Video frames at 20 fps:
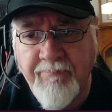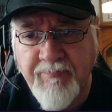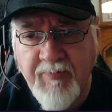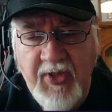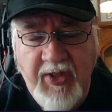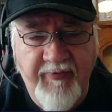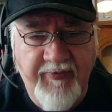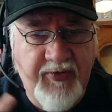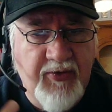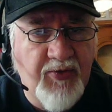
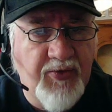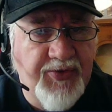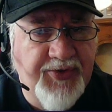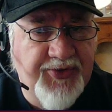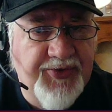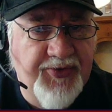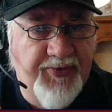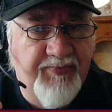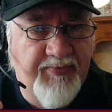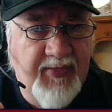Of
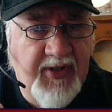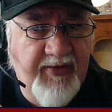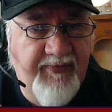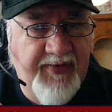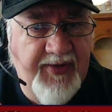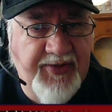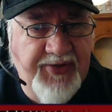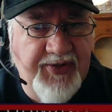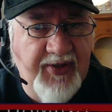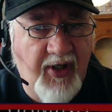course, if
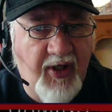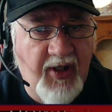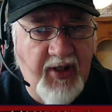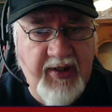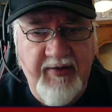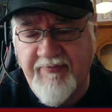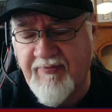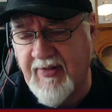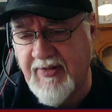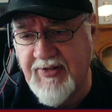it's a
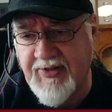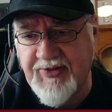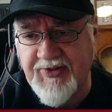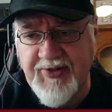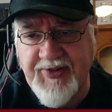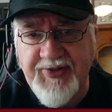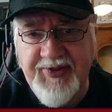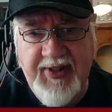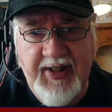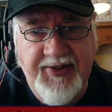higher
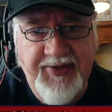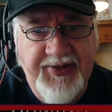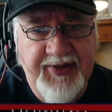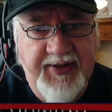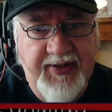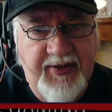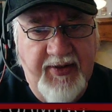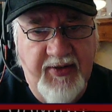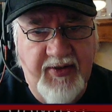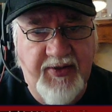fantasy
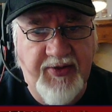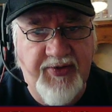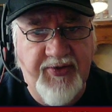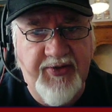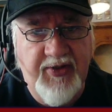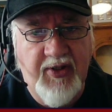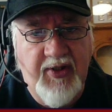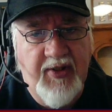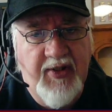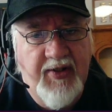setting and
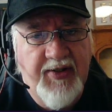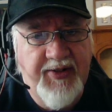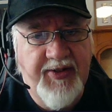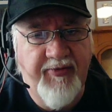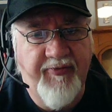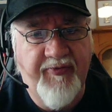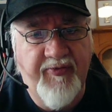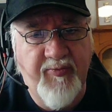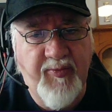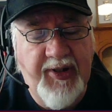
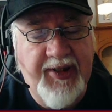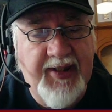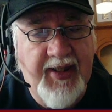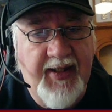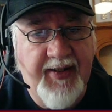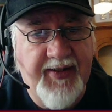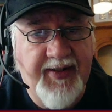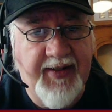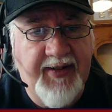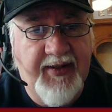different
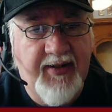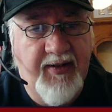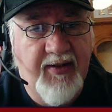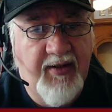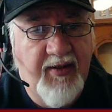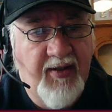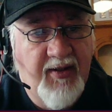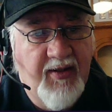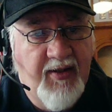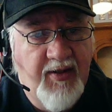mechanic,
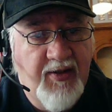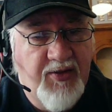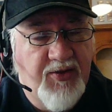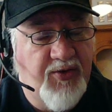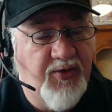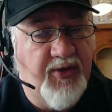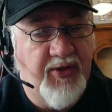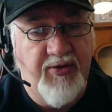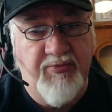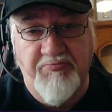
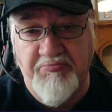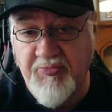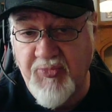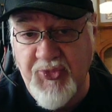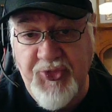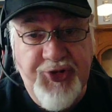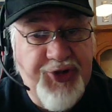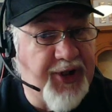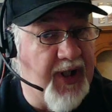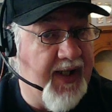you can
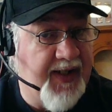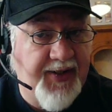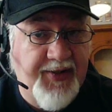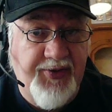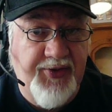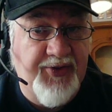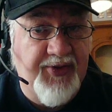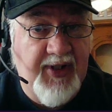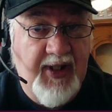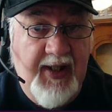
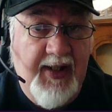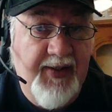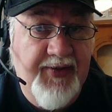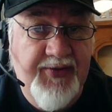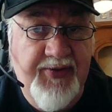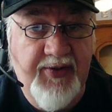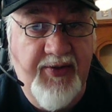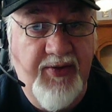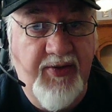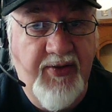change
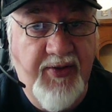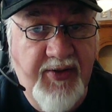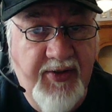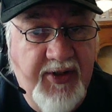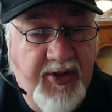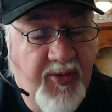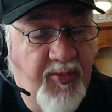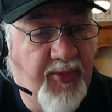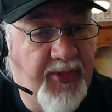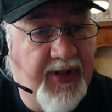that, and there
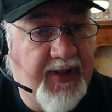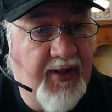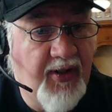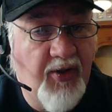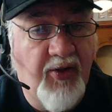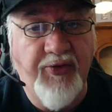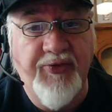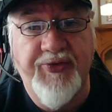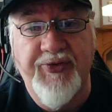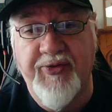can be
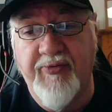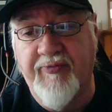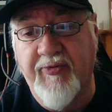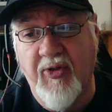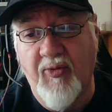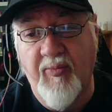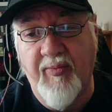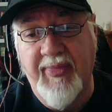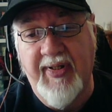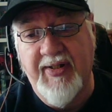lots of
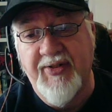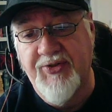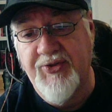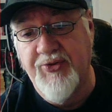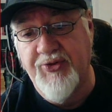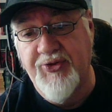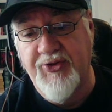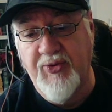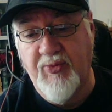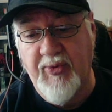combat
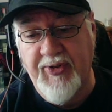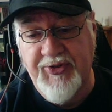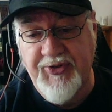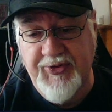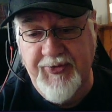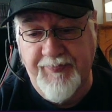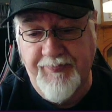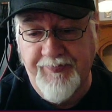should you wish.